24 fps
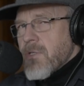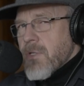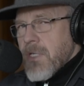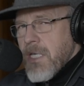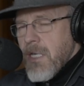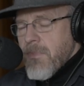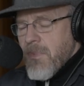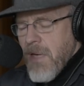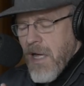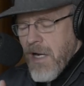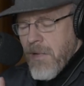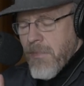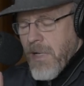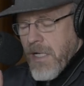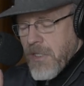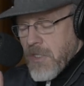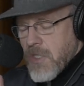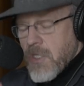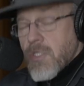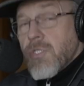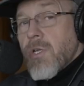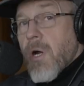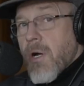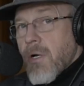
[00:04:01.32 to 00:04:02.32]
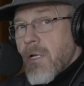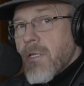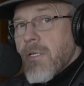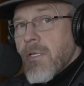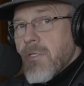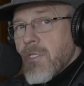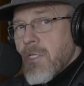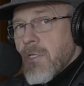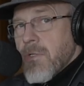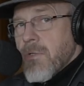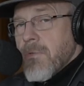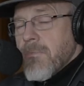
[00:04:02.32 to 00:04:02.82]
So keep that in mind. Start on the
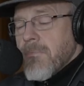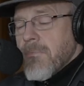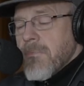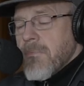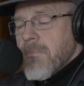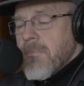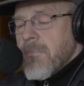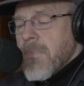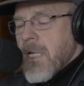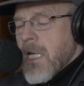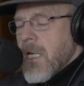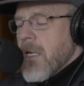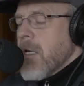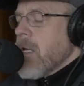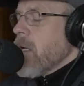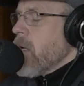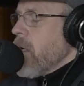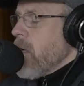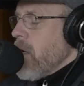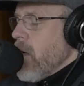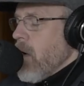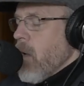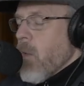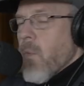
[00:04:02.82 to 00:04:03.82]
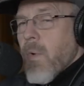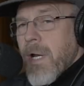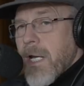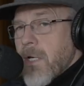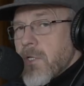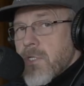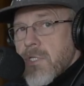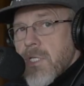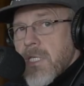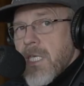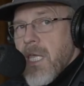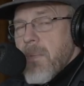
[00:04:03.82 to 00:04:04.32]
2. What
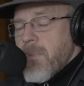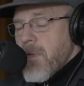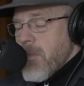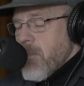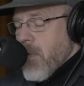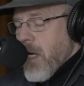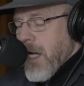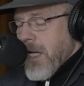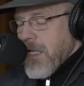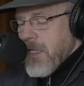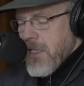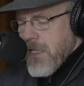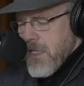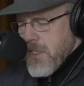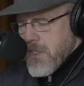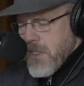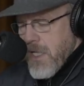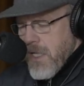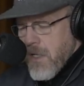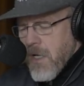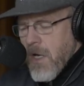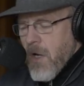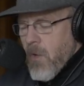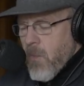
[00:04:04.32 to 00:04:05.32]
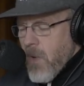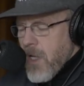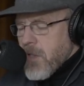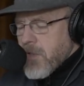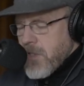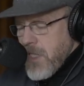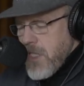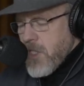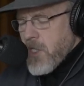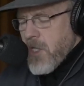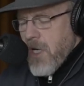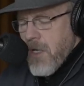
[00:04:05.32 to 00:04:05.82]
else to keep in mind is that, well,
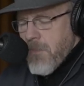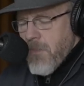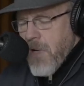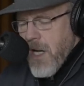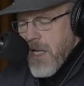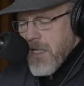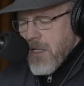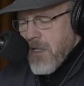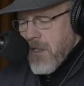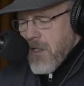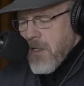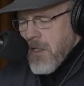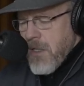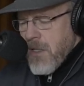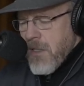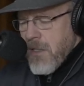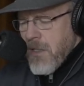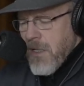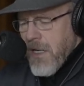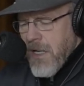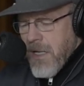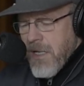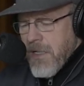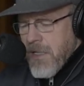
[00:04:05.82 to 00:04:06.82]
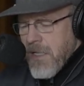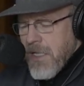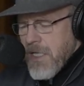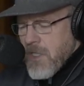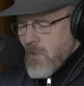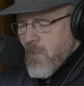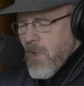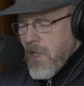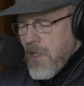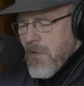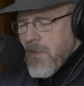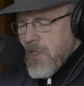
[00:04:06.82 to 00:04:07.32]
D sharp minor is
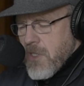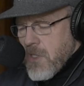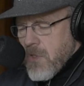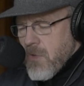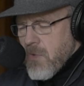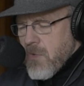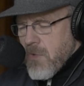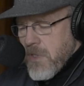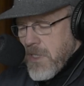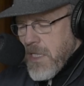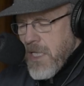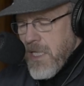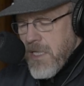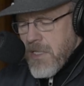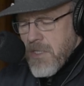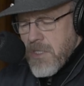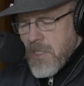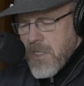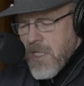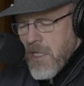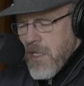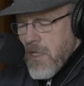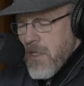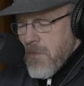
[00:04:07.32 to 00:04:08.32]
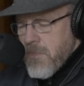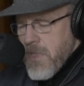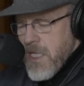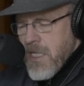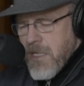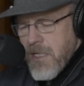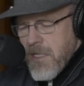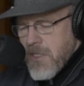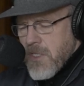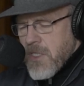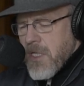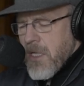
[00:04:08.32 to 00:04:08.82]
one of these cool keys
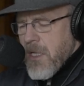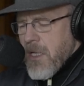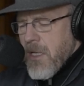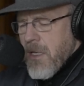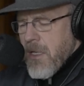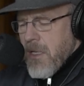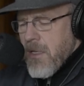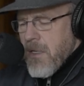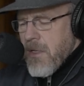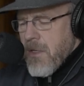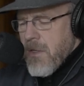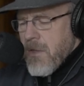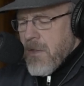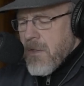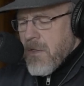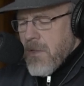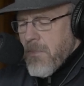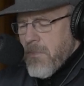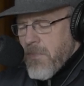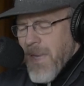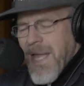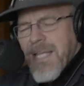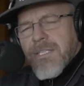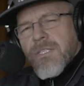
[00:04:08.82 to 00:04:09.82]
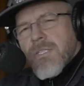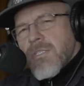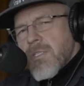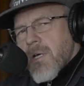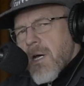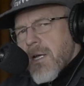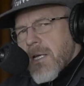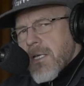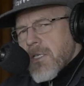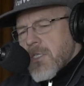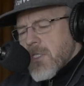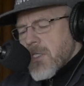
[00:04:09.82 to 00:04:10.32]
because the
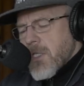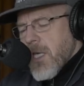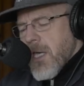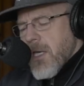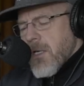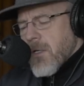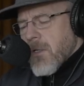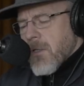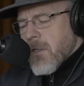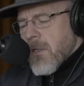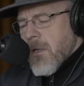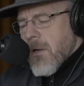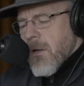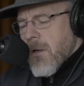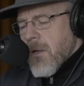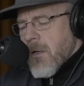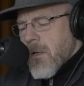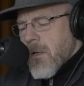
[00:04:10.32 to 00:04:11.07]
pentatonic scale